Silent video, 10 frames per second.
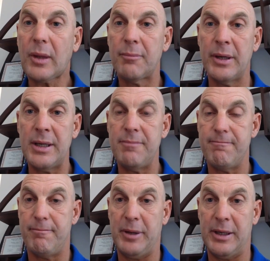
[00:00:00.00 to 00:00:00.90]
me
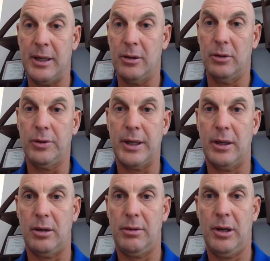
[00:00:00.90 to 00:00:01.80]
being able to look
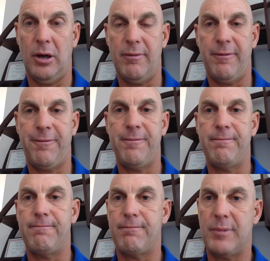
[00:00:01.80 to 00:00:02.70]
at, you know, f-
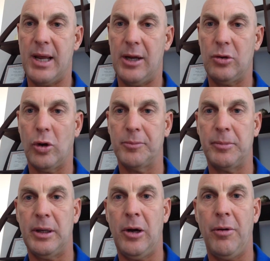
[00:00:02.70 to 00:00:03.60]
get to
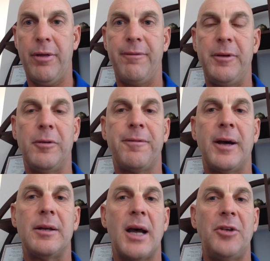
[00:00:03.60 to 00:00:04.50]
optimal health and feel
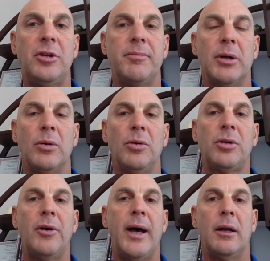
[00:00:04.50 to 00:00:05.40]
fantastic, but
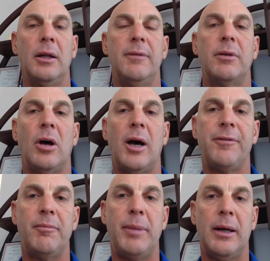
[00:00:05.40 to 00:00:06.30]
also how to live
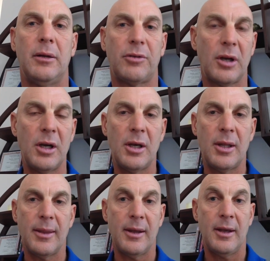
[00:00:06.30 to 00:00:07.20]
life in balance
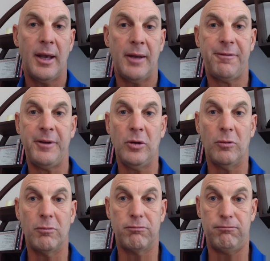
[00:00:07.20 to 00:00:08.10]
and
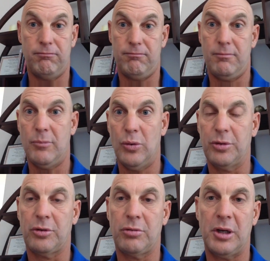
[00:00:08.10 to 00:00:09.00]
feel
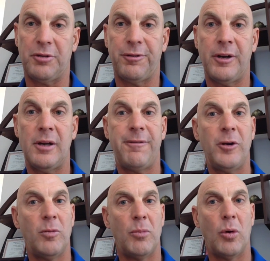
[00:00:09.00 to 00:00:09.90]
more stress free,
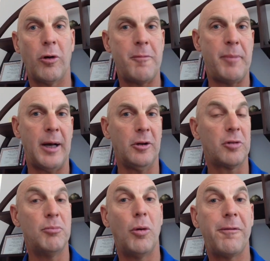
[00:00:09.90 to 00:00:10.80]
feel more in
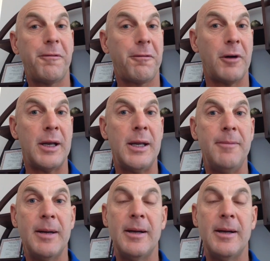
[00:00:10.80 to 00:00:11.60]
balance, more free.